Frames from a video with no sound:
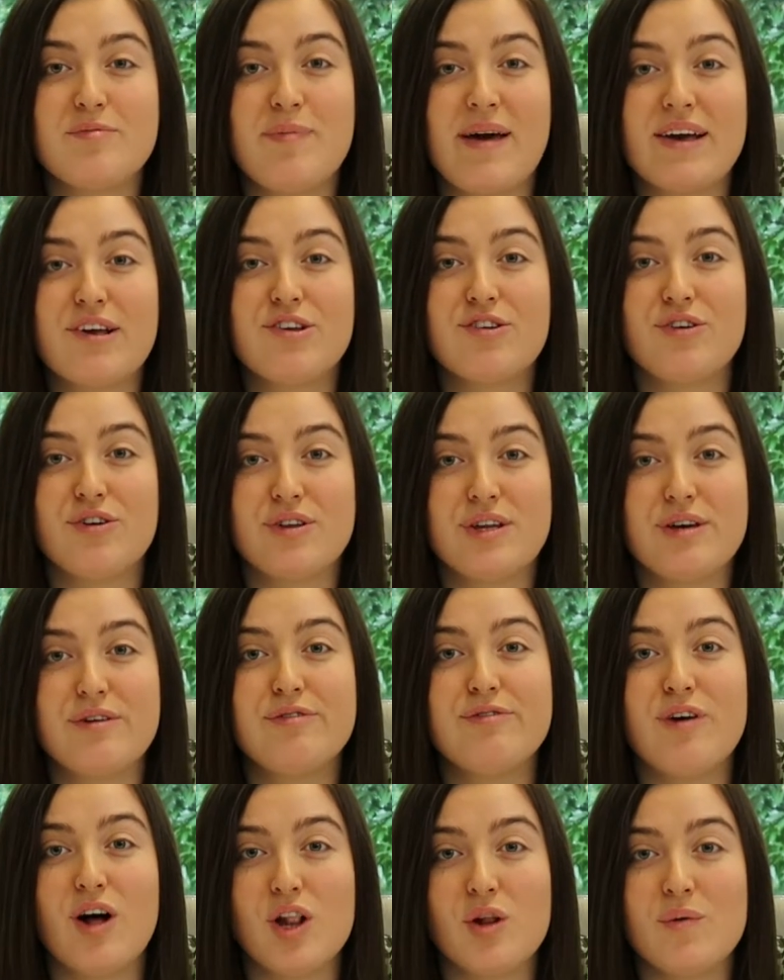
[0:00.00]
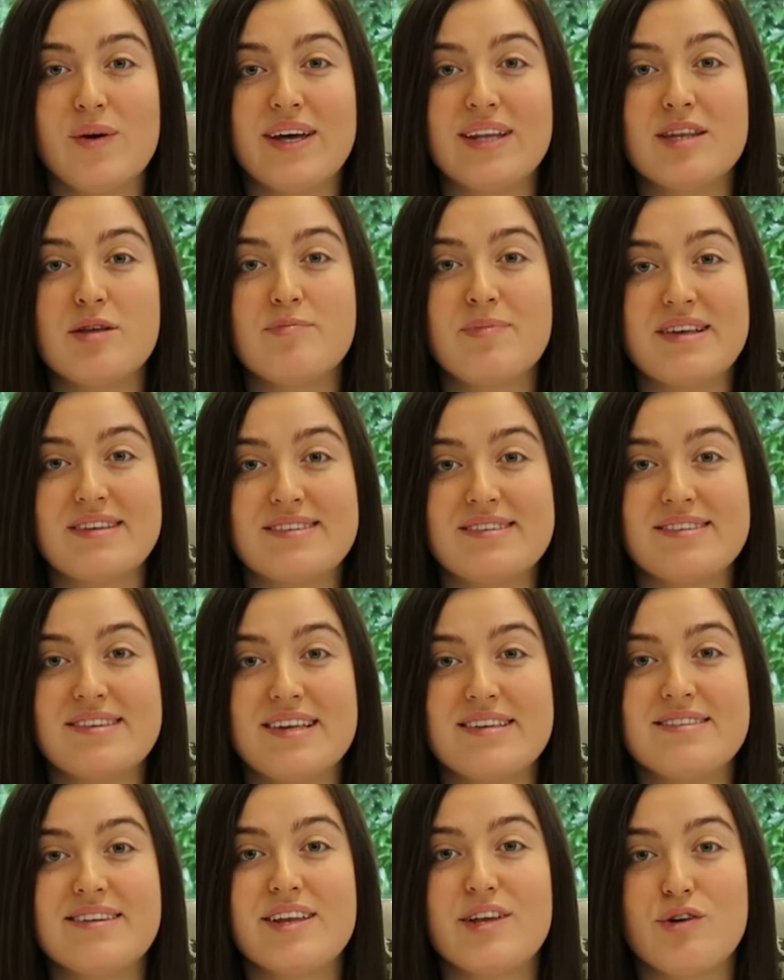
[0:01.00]
to make sure that you're following the
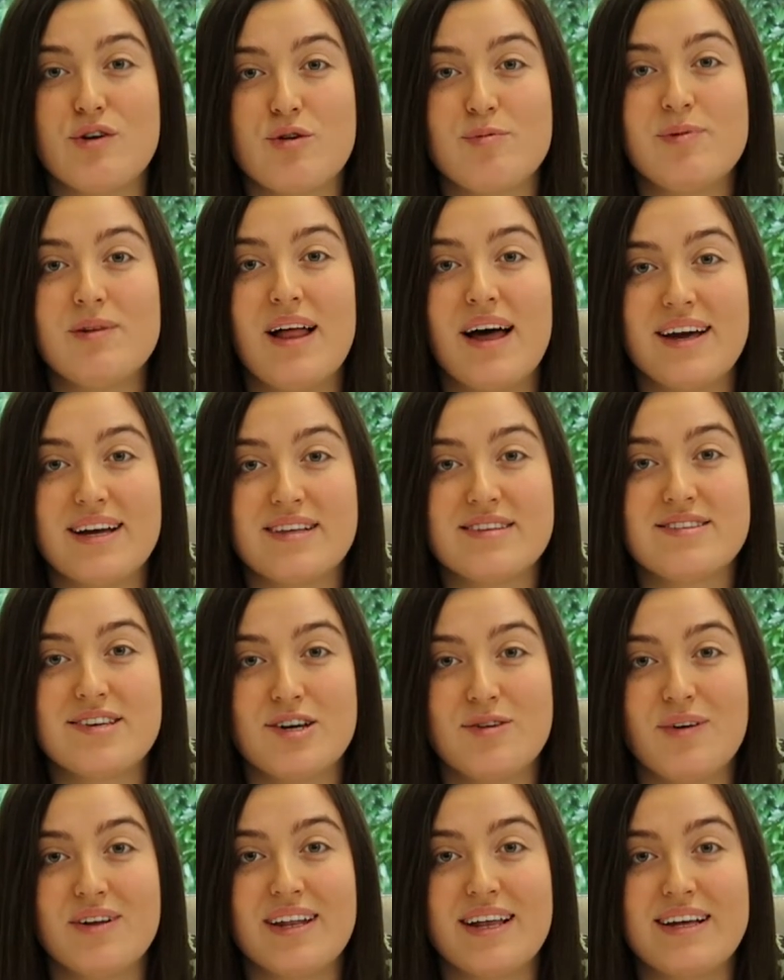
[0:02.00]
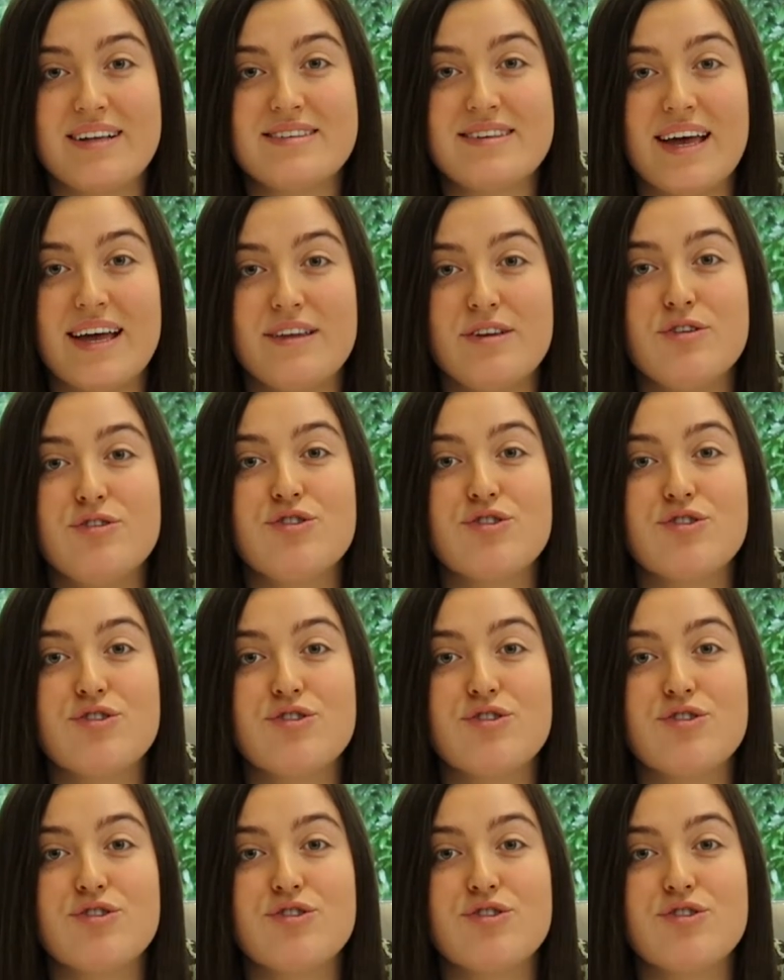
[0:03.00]
businesses that you're applying to on LinkedIn,